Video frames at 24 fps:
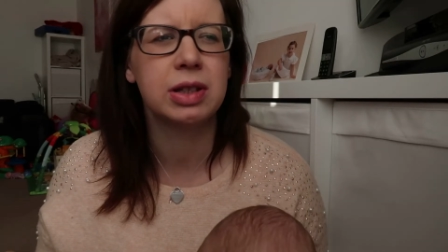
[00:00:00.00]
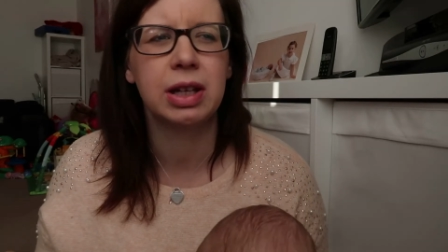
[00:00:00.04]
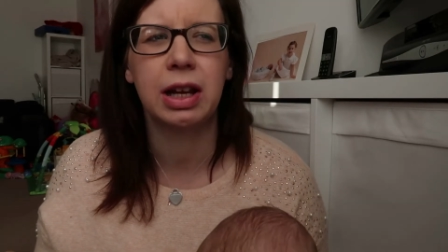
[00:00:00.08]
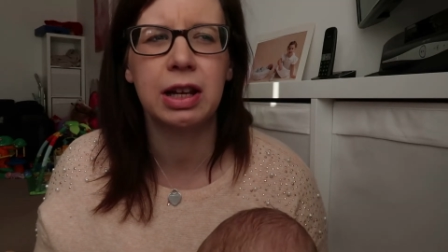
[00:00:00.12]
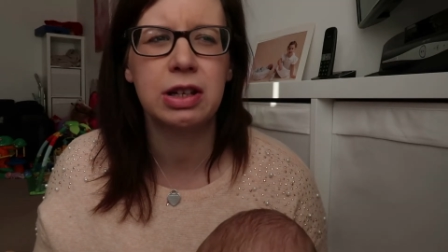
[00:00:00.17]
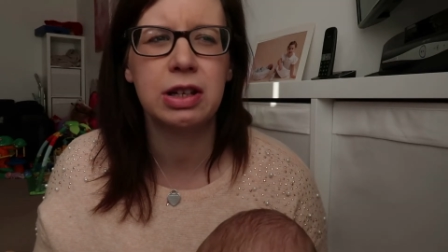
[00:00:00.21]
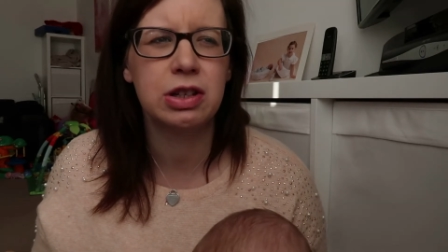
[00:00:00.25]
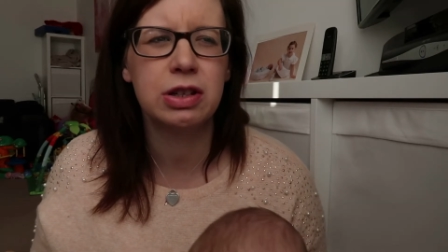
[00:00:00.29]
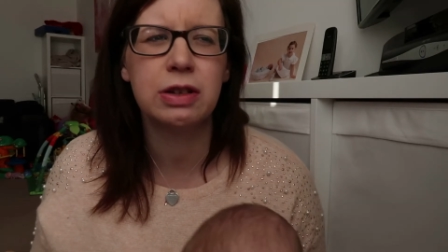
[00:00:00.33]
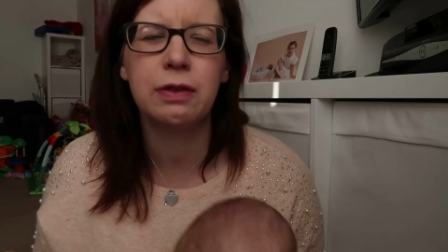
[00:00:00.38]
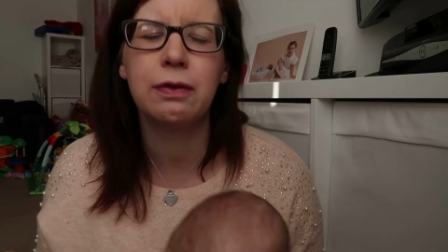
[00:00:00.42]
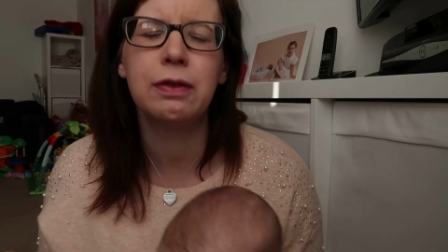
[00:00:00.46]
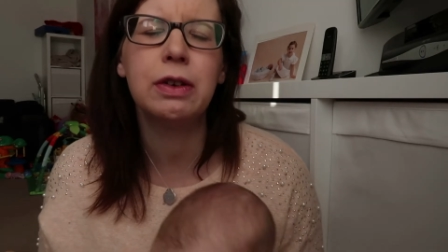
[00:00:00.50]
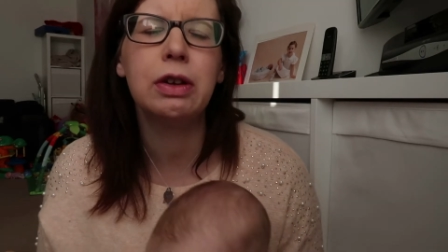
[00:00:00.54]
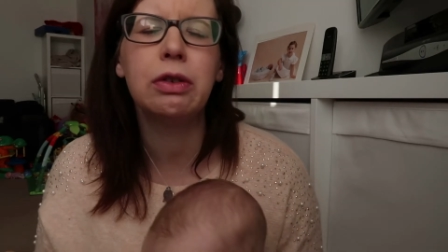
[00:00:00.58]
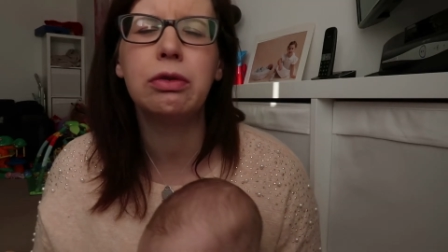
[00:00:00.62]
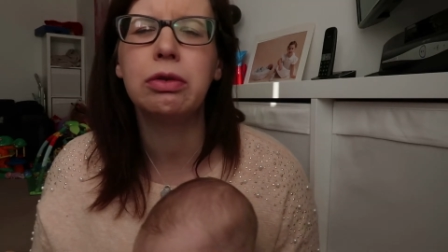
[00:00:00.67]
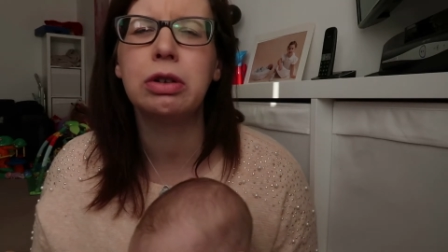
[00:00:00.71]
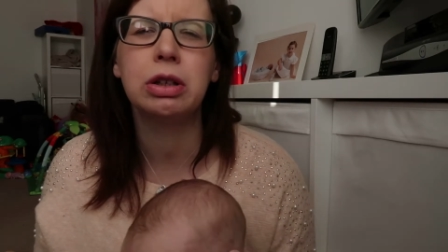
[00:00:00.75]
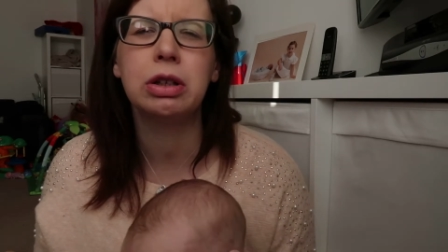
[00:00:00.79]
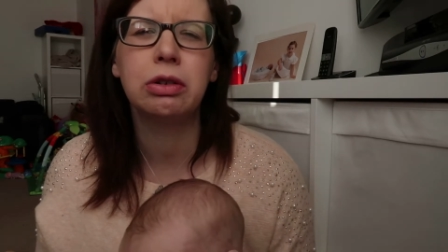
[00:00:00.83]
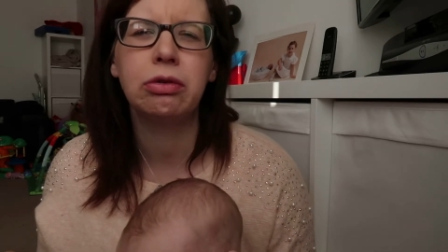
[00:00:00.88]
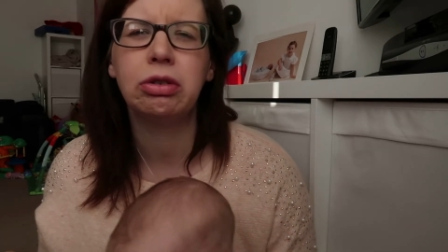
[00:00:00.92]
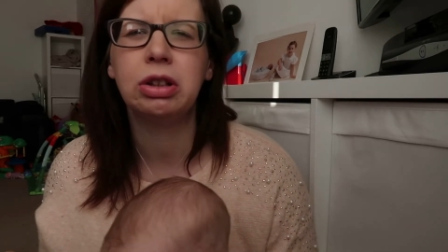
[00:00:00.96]
And I just feel
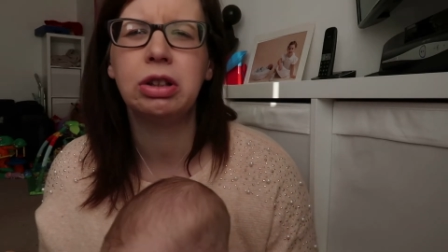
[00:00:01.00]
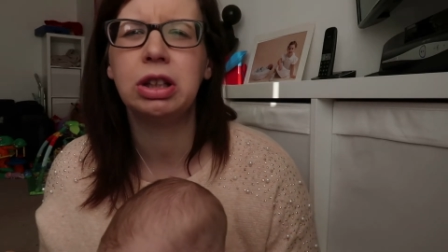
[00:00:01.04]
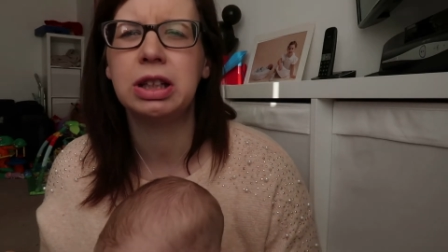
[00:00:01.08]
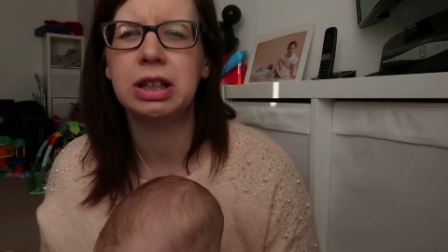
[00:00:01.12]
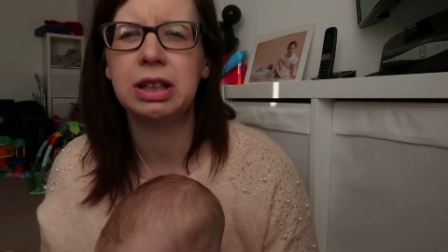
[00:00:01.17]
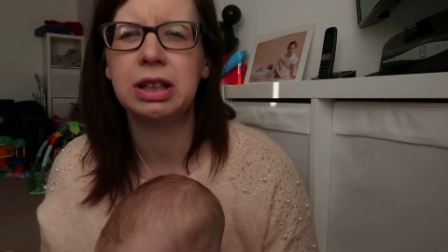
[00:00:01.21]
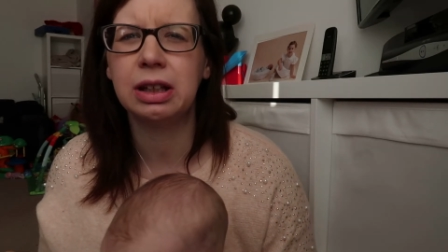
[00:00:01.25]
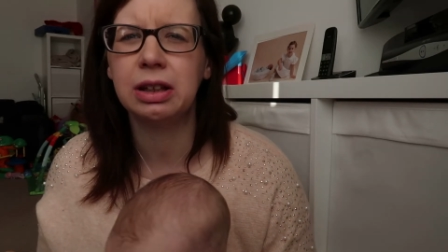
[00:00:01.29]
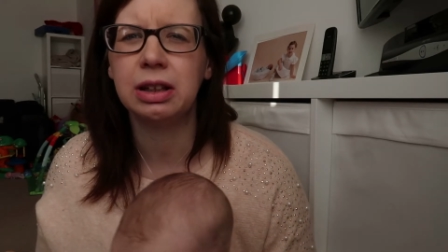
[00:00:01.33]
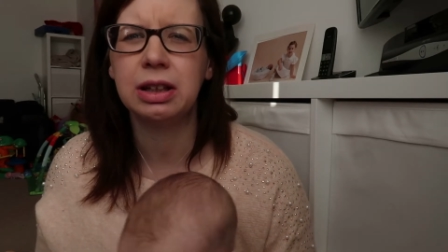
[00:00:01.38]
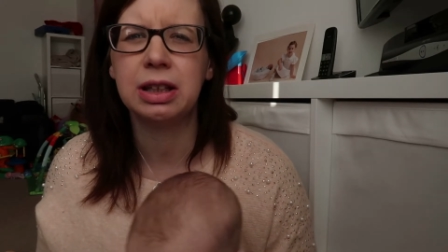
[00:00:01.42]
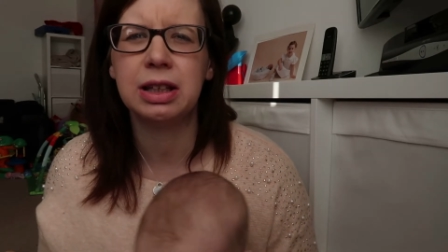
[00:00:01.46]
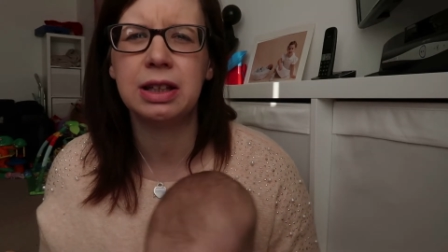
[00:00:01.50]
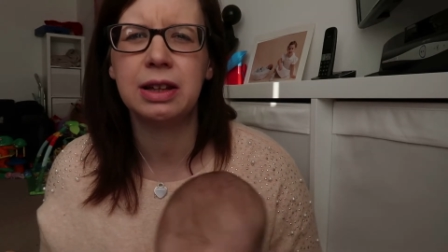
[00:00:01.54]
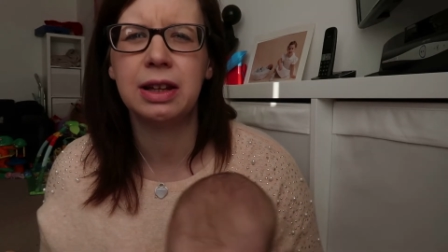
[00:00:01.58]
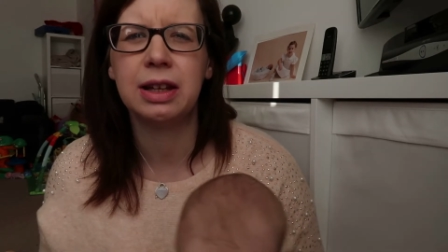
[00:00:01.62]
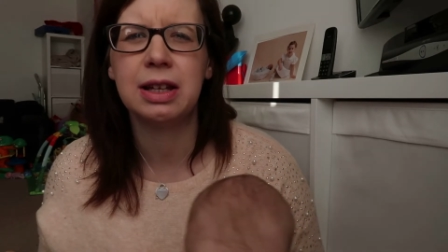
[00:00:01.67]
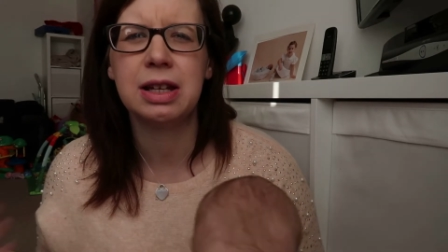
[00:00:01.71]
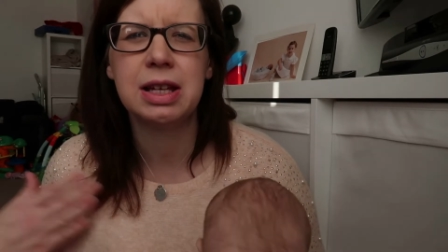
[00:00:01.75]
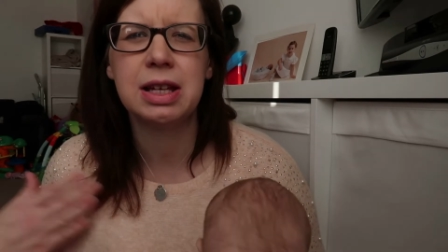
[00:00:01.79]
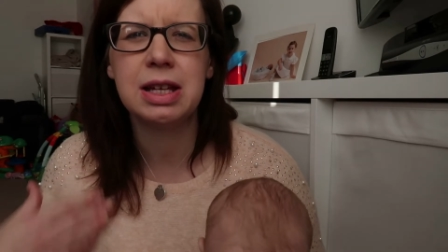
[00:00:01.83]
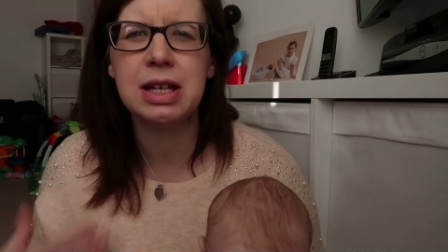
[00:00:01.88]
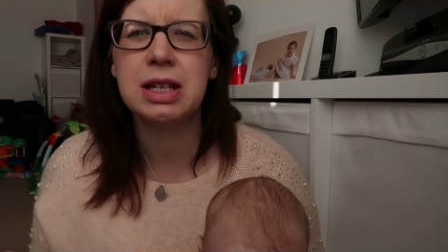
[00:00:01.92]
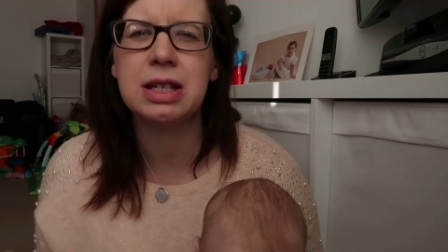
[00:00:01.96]
really, really guilty that
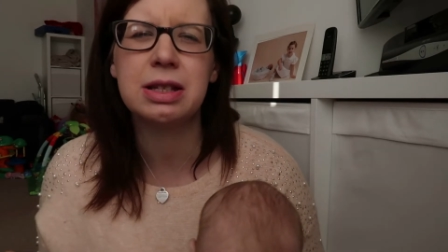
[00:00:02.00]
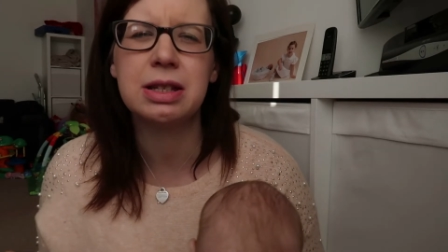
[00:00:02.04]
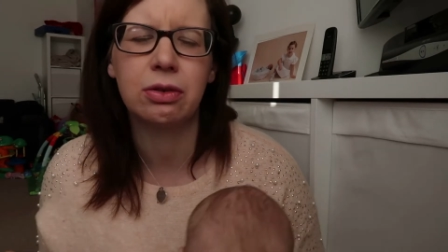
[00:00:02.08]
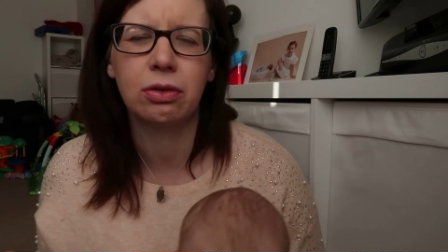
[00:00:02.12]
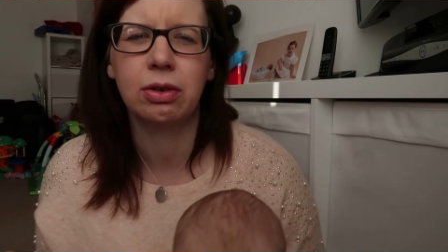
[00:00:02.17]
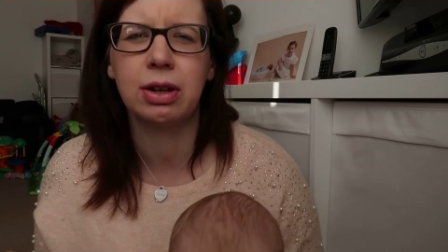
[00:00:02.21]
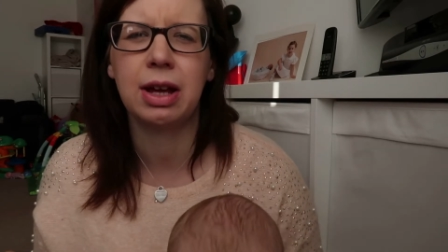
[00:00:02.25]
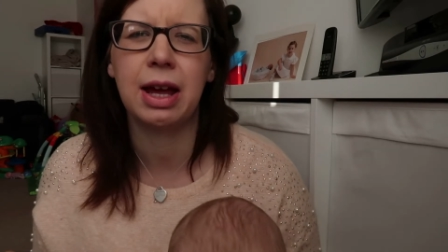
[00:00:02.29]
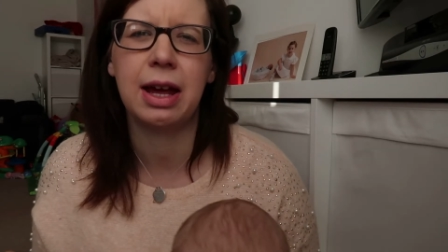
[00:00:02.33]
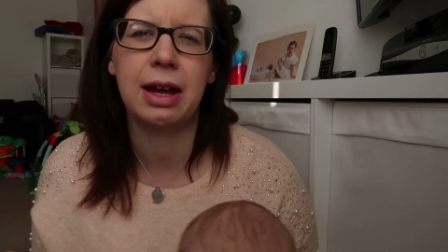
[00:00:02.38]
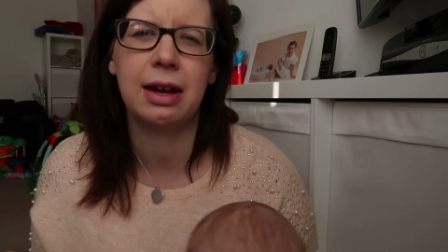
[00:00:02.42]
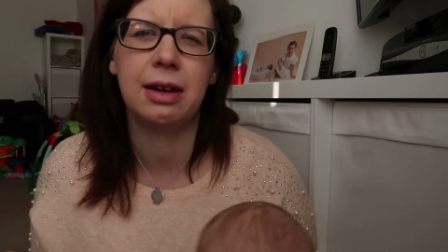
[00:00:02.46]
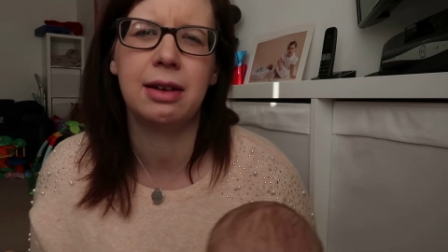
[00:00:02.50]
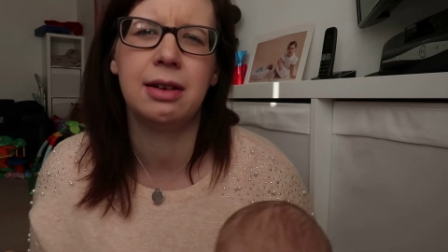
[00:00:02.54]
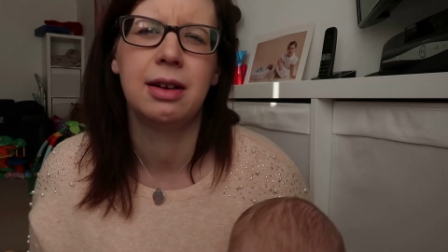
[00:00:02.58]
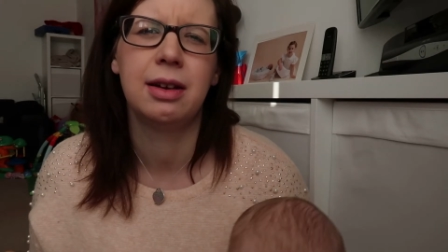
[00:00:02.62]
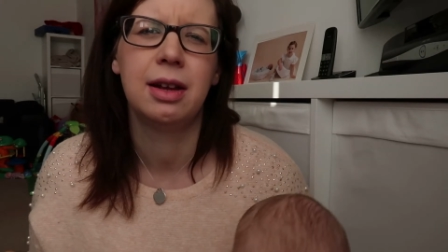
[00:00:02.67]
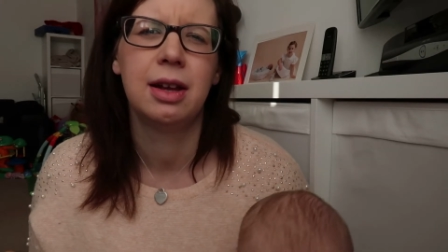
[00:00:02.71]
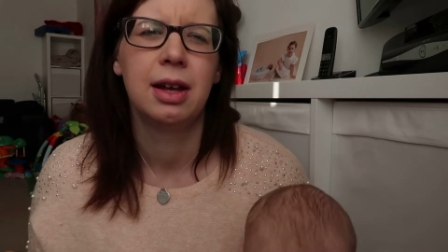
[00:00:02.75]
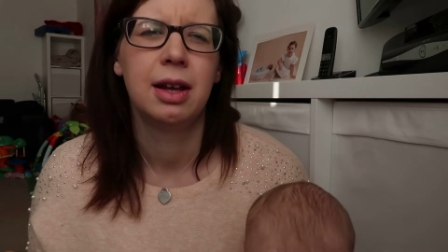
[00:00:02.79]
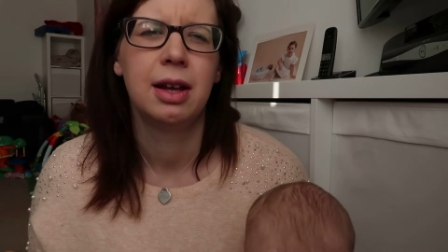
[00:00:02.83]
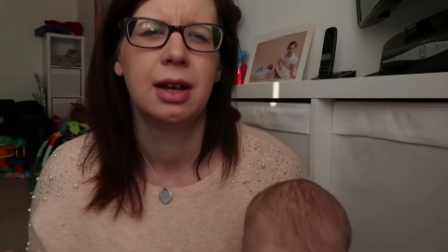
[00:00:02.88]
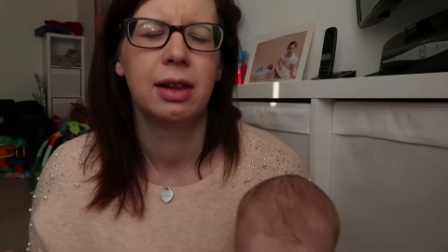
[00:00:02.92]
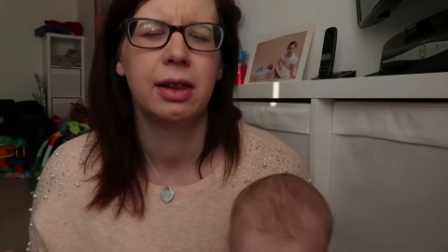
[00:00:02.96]
he's not getting
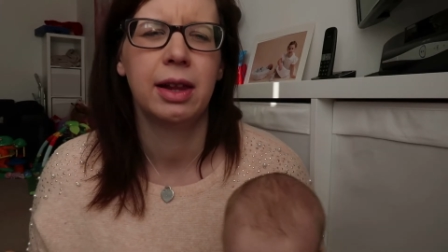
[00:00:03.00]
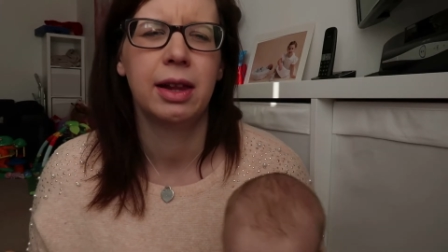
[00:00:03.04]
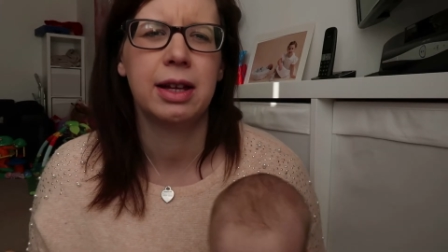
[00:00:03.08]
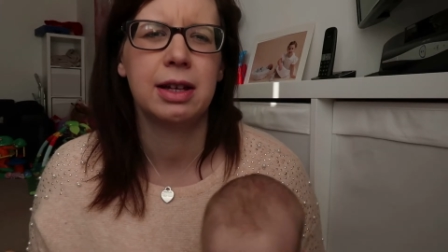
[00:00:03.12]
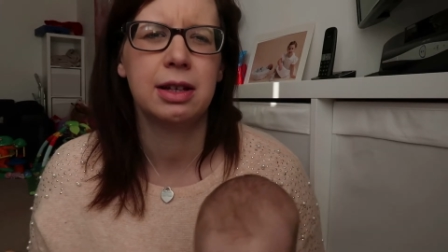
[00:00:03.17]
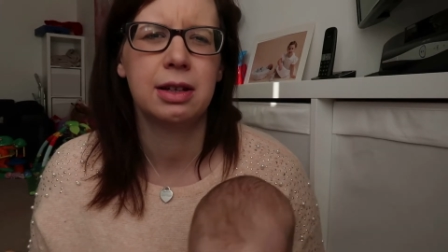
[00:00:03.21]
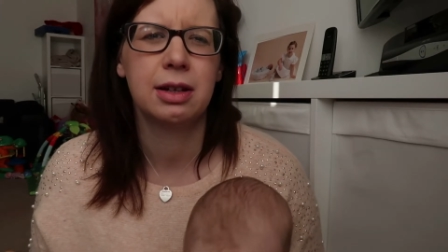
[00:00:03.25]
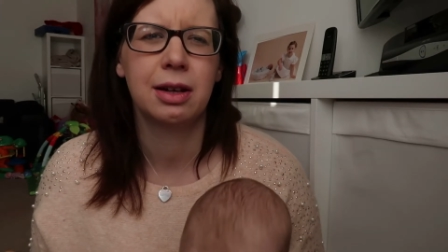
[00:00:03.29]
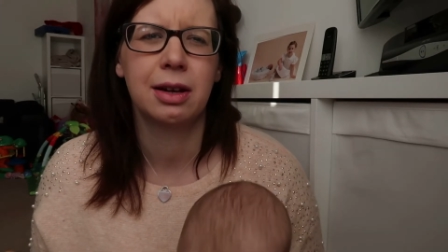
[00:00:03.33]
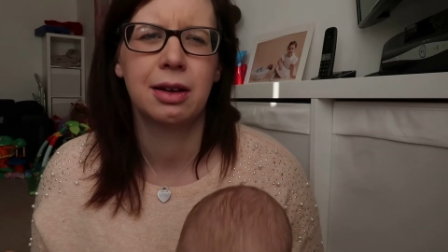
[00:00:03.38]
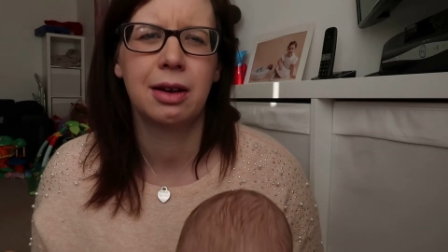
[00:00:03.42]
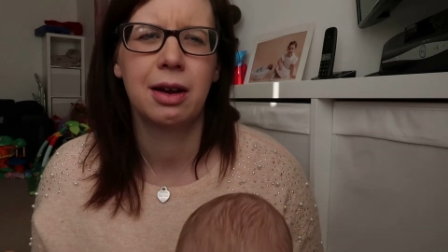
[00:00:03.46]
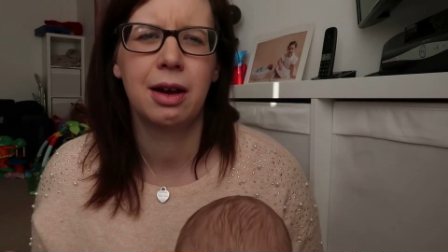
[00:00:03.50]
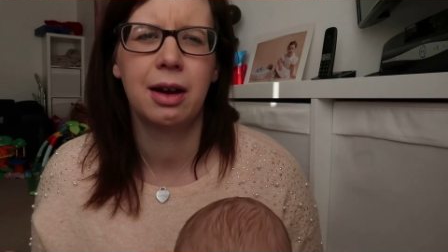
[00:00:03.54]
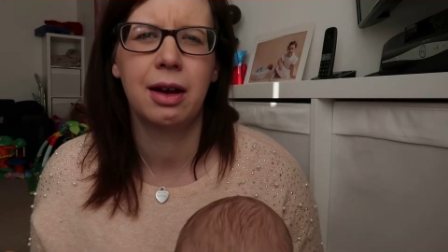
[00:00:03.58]
like